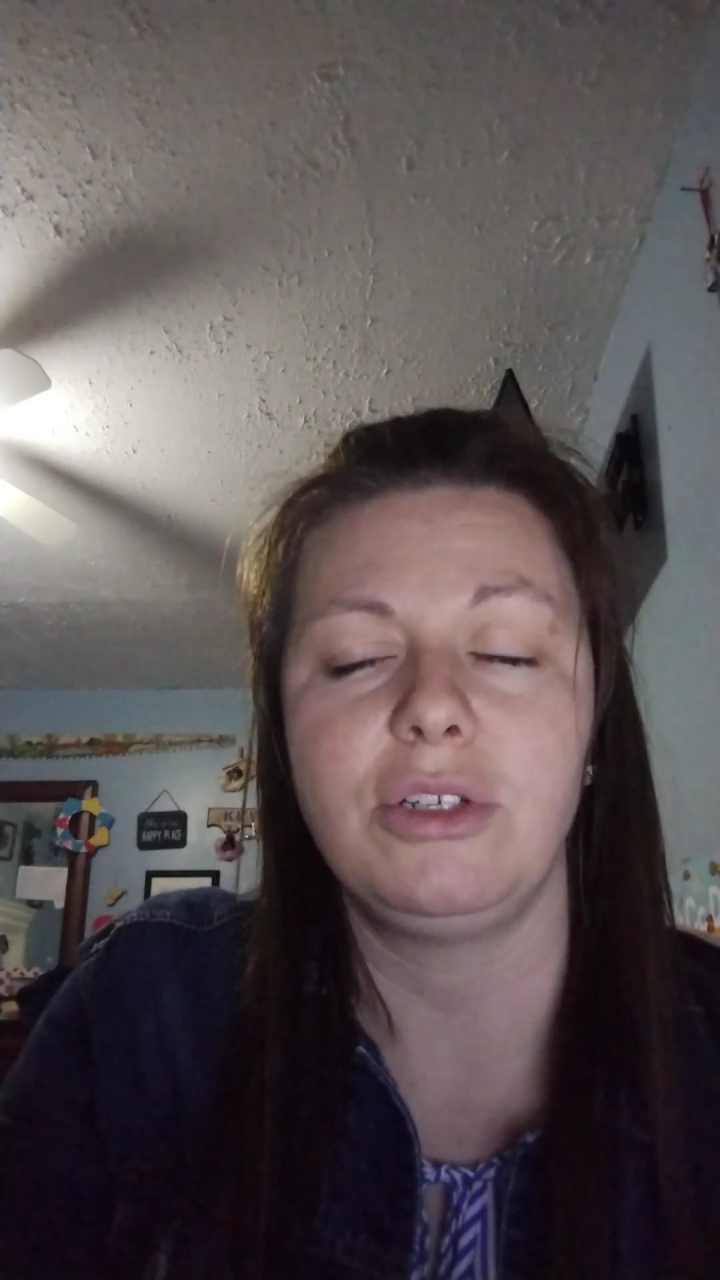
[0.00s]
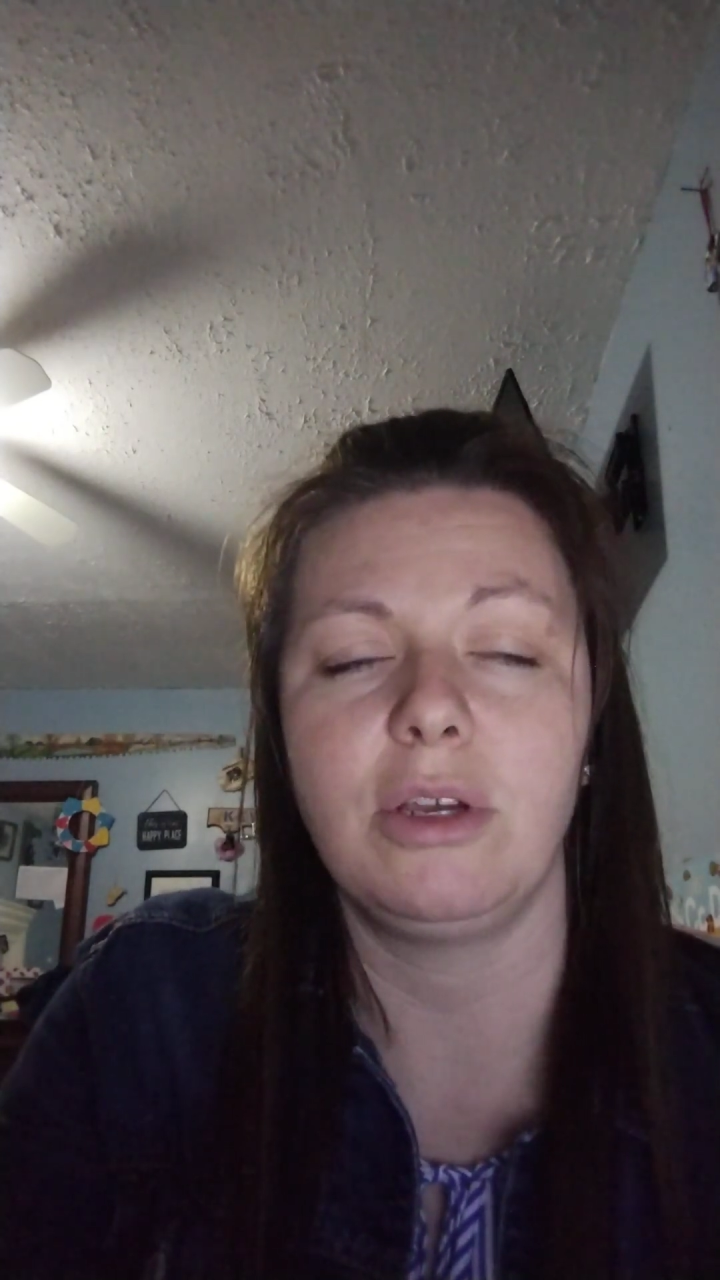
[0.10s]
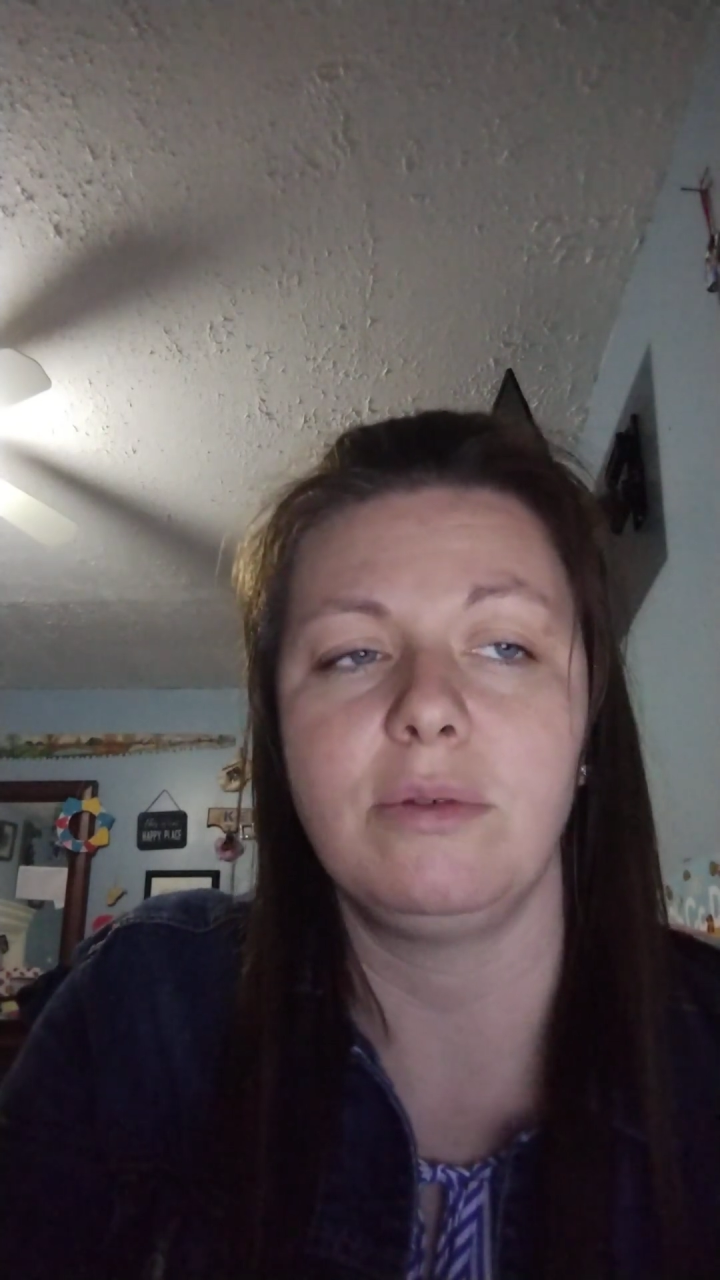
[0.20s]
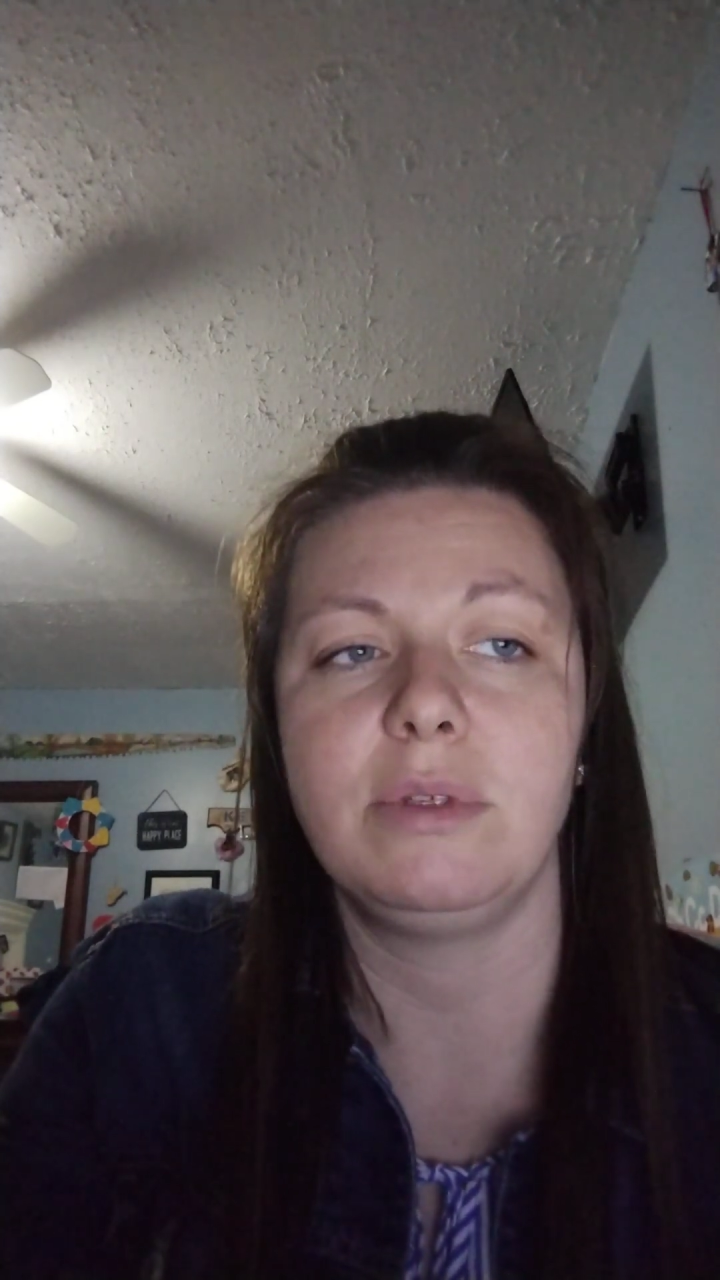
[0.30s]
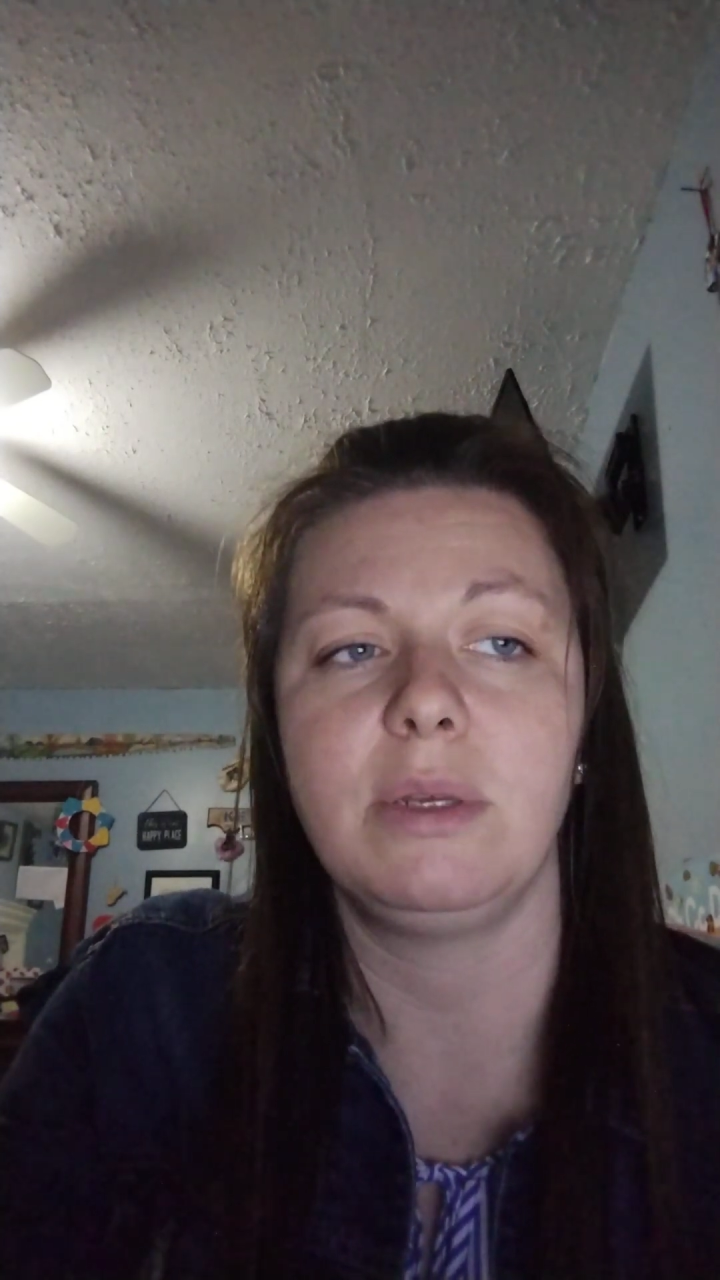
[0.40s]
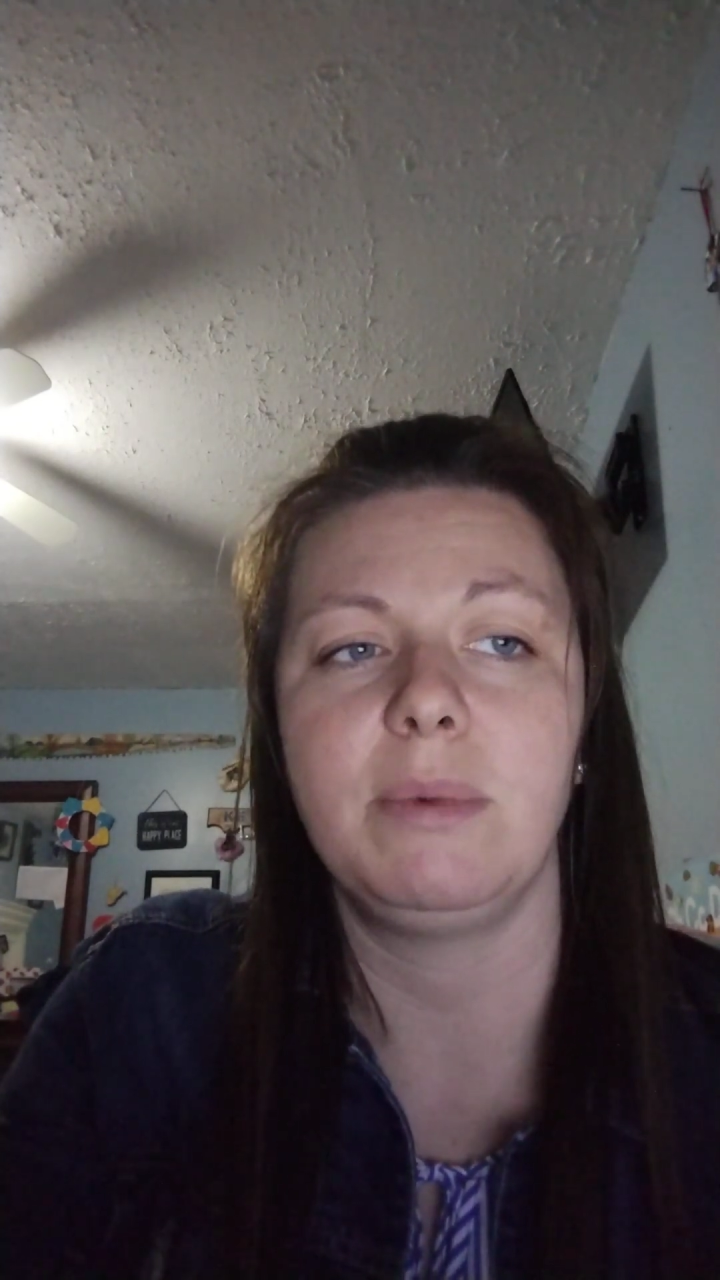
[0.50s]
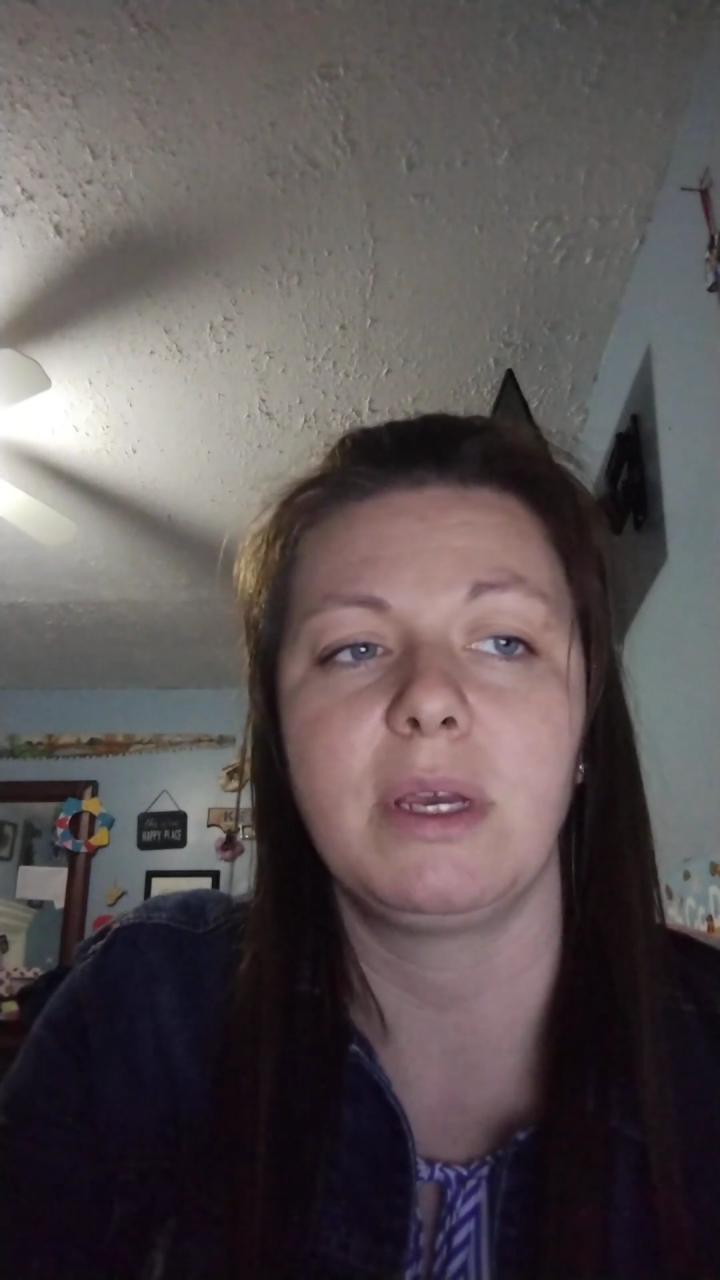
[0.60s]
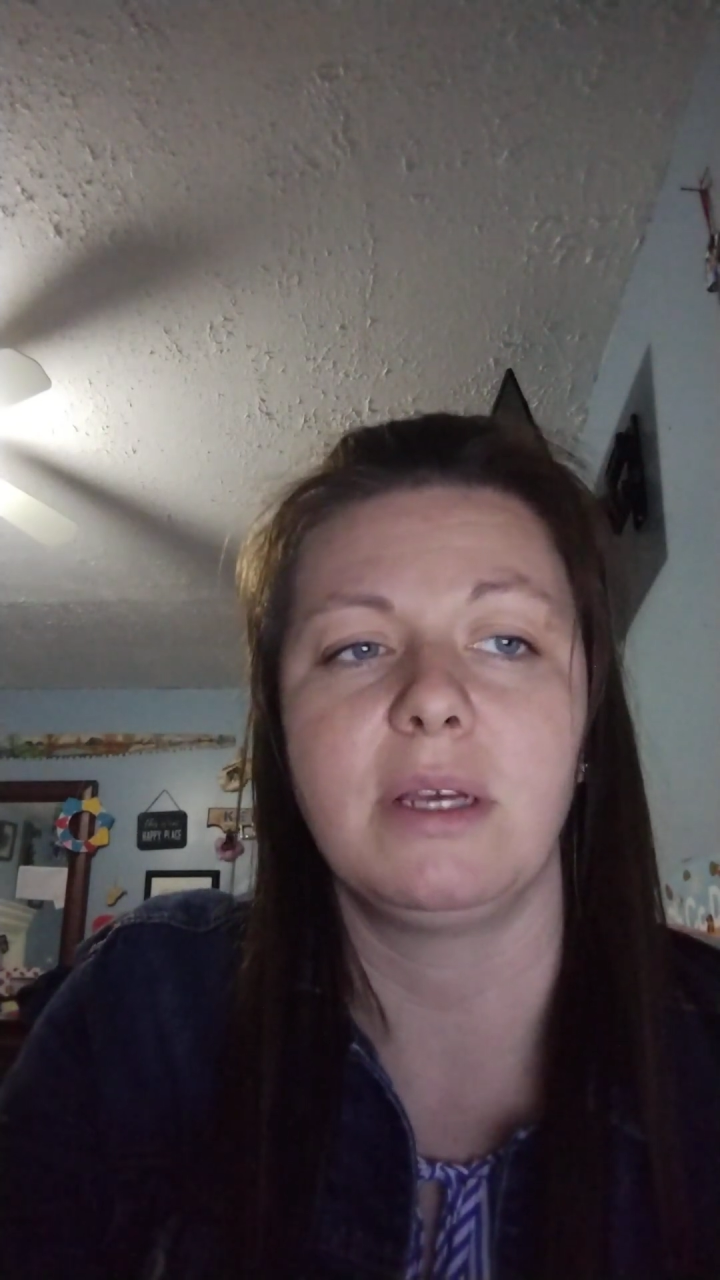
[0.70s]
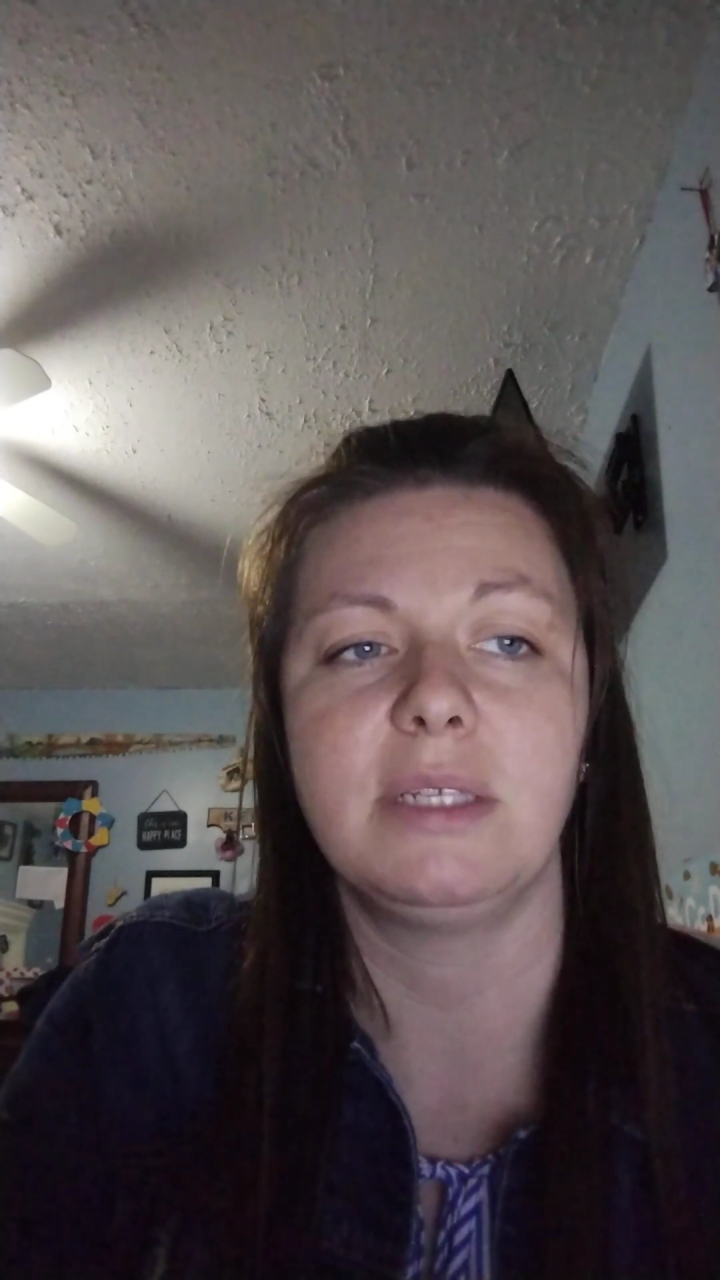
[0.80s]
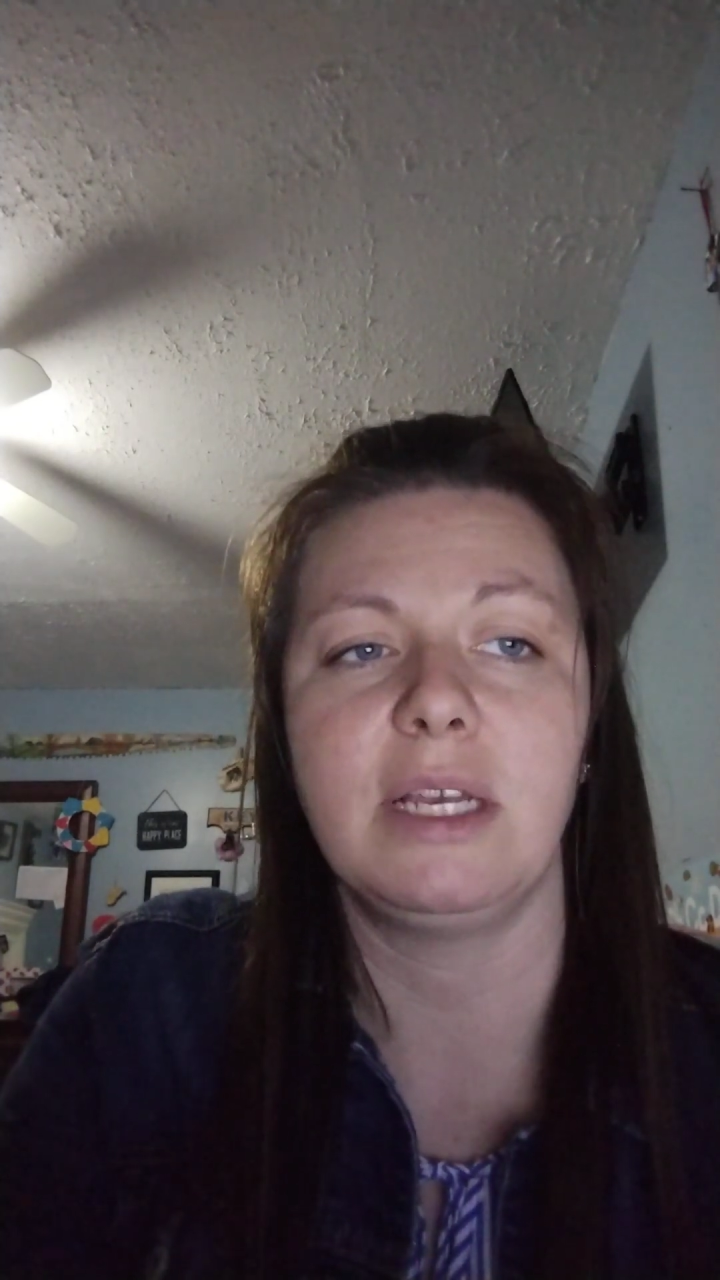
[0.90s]
chose it
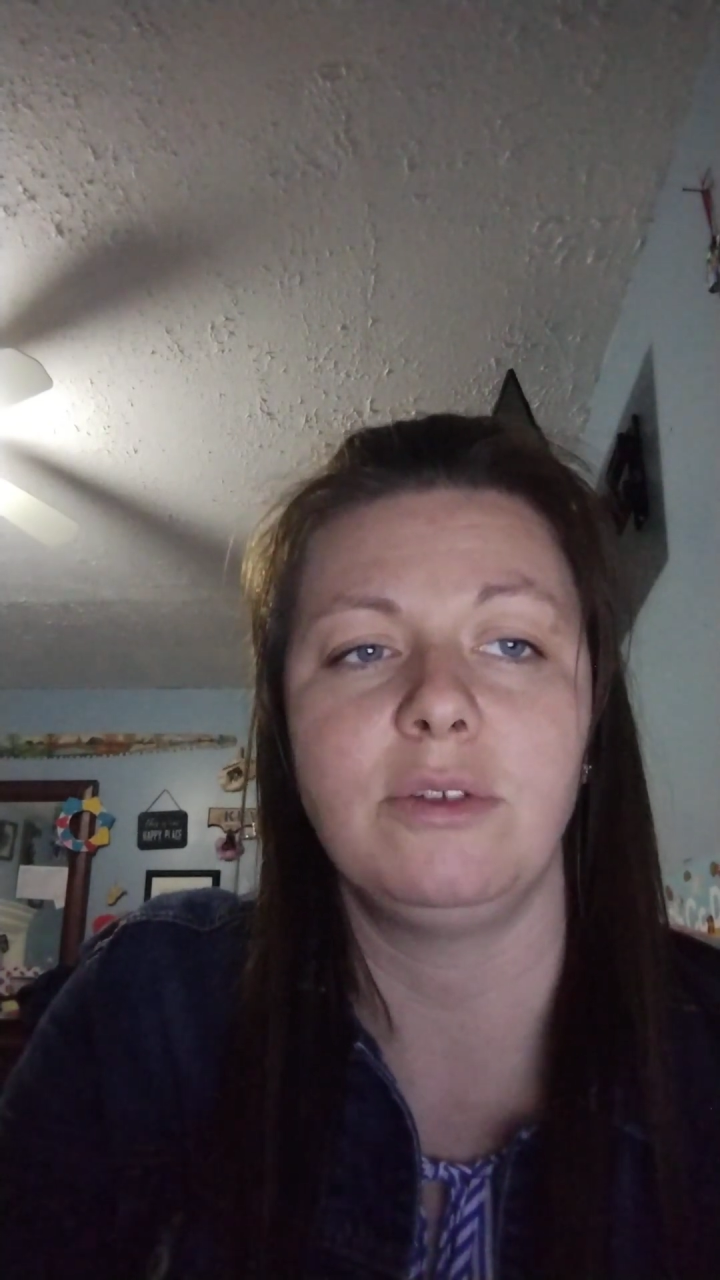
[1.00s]
because I